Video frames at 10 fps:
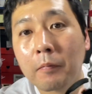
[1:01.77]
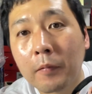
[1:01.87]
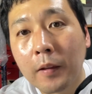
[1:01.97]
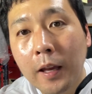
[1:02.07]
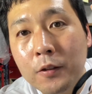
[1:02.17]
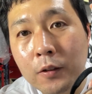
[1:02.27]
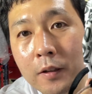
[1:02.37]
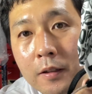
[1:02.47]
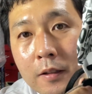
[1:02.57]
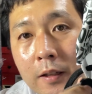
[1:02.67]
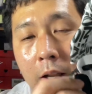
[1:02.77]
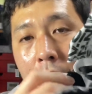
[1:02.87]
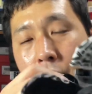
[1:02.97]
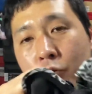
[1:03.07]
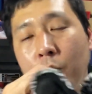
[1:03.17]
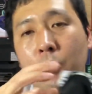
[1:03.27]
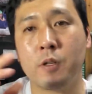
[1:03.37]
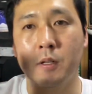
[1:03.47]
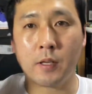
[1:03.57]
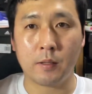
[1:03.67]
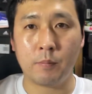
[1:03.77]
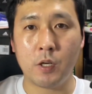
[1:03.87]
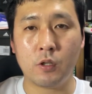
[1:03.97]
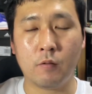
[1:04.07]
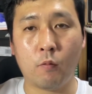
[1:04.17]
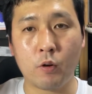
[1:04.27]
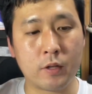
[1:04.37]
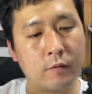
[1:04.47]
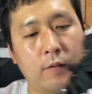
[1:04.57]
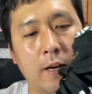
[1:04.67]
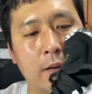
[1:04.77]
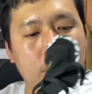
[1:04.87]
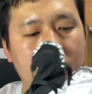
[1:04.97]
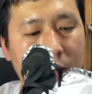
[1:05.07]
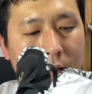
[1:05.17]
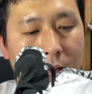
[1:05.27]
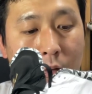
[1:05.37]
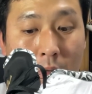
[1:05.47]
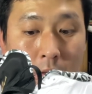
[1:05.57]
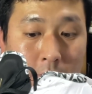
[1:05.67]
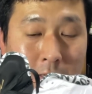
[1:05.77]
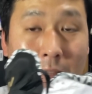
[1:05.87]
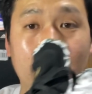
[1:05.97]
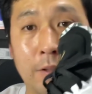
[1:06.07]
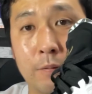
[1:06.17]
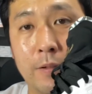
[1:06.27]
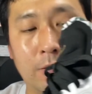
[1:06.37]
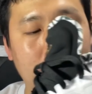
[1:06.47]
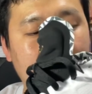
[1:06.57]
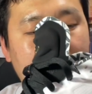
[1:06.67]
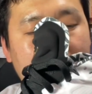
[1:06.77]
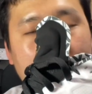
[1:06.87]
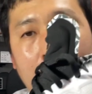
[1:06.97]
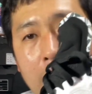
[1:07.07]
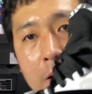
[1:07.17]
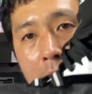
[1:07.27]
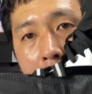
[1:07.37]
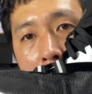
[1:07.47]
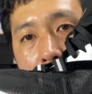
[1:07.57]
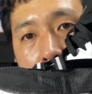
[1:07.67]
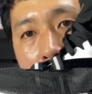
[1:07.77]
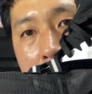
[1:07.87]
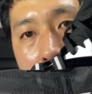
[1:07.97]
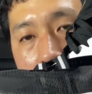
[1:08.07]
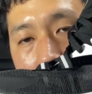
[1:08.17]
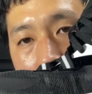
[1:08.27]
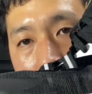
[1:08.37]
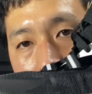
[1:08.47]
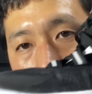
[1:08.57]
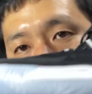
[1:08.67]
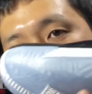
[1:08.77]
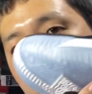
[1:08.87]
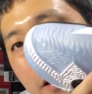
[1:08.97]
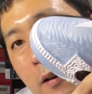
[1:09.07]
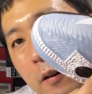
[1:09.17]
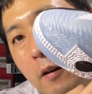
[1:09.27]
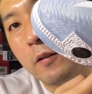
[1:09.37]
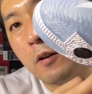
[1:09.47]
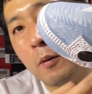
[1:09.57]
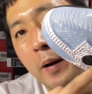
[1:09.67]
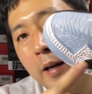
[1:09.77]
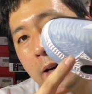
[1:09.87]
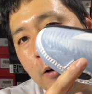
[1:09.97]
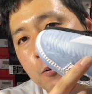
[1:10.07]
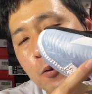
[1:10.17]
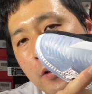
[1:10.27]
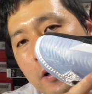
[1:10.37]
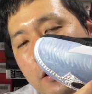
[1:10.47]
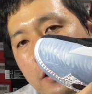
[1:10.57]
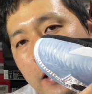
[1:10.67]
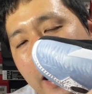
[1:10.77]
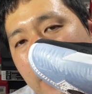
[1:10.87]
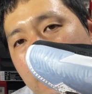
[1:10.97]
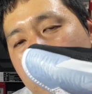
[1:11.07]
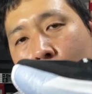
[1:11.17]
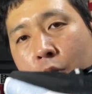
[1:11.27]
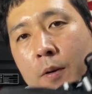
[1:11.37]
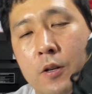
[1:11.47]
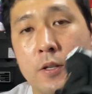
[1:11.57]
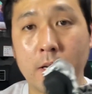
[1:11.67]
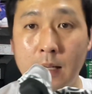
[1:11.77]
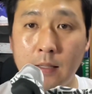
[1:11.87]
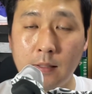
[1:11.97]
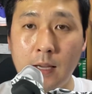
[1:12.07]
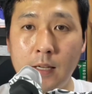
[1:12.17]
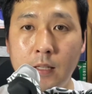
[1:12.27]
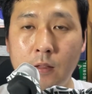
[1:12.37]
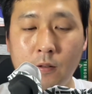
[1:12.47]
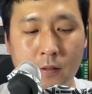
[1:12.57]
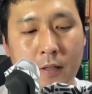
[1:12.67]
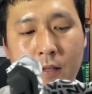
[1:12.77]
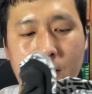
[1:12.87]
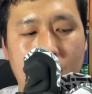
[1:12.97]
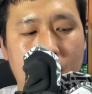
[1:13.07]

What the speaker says: It's got an air strobel just like the PG4s and 5s that you can clearly feel. And underneath it, nearby the outsole, there's an added zoom air just like the KD13s.